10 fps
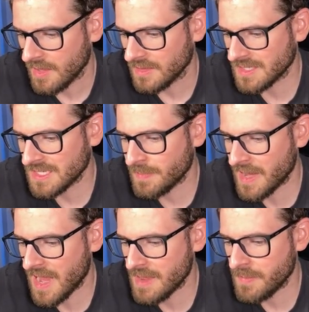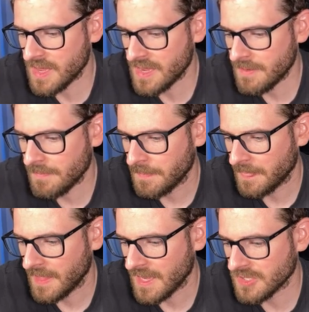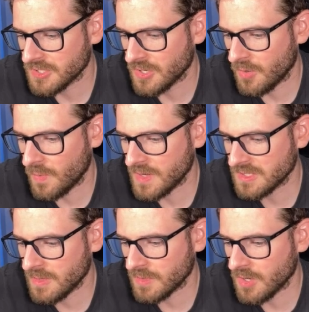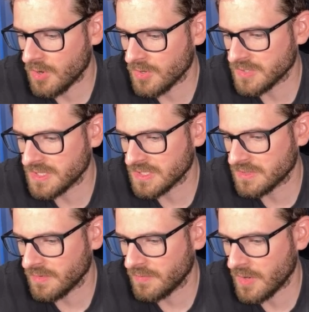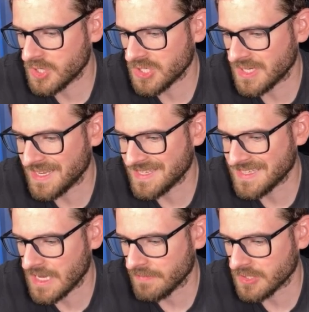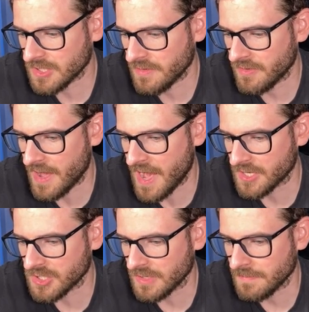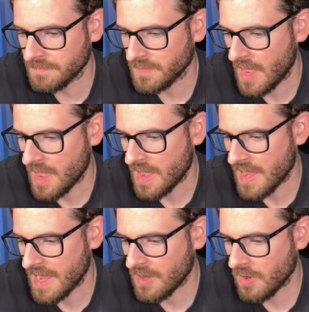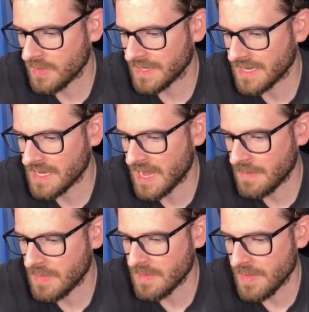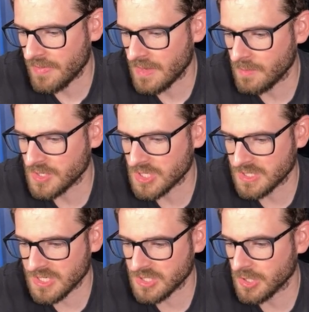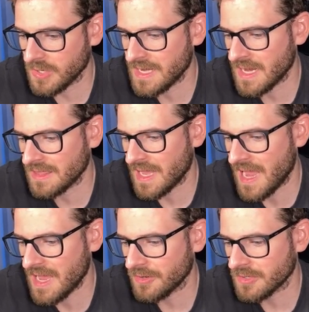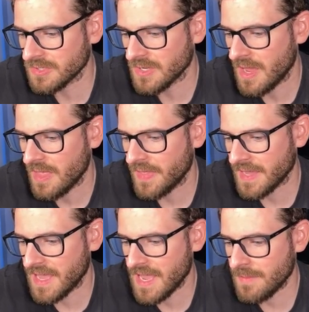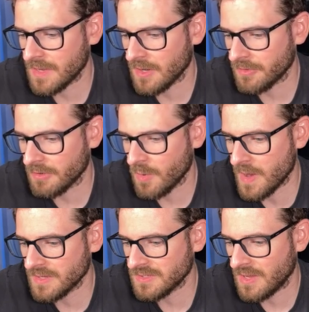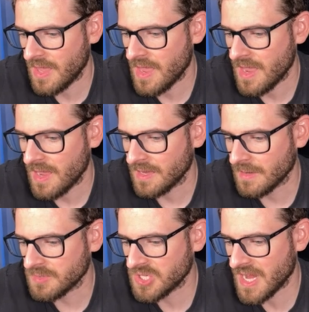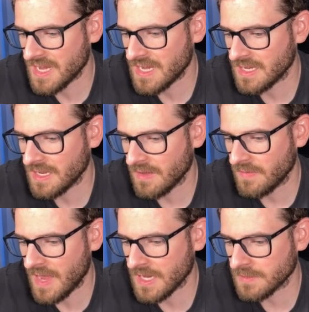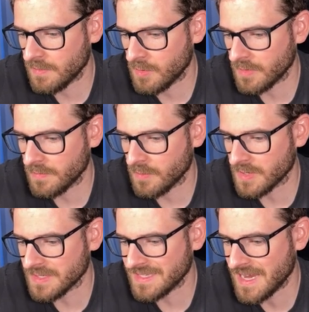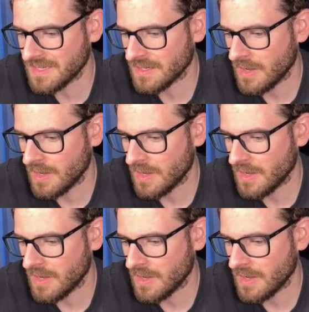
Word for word: This is by IP. And so when someone calls this function inside of a server action, I call a get IP method, which is just looking at the headers that came in on the request. And I'm checking if X forwarded for is set